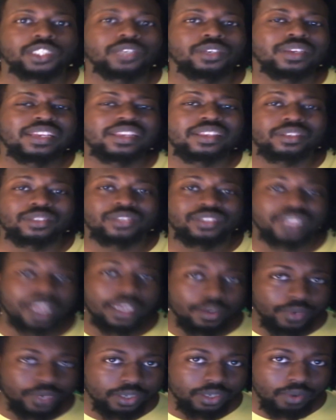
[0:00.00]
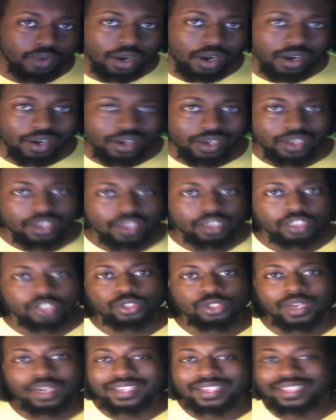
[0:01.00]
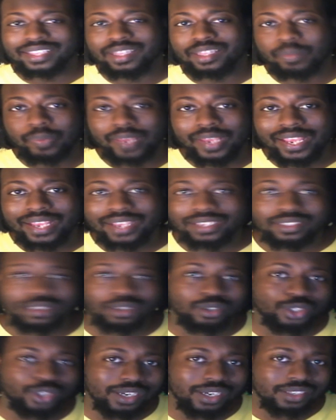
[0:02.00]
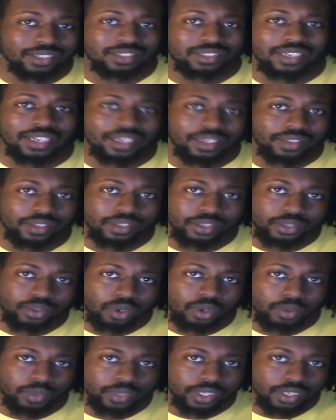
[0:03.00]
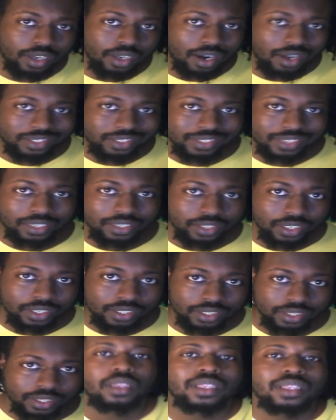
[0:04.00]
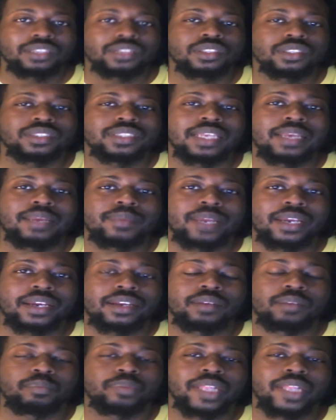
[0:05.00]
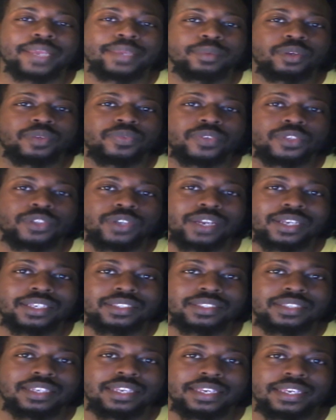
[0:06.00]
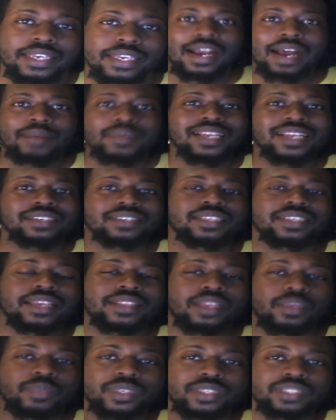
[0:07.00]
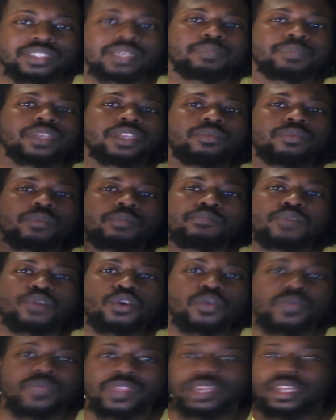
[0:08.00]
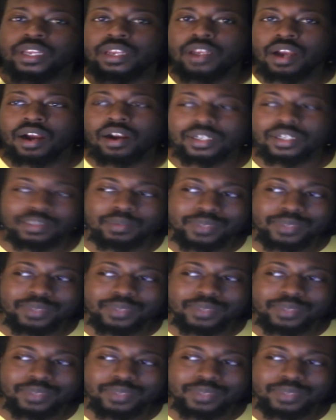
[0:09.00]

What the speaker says: So you can either stay where you are, try to get the pass, or try to sneak in the door when the guard's not looking. Let's just say I'm not going to blame you if you try to sneak in. I'm not saying that we simply remove the guards.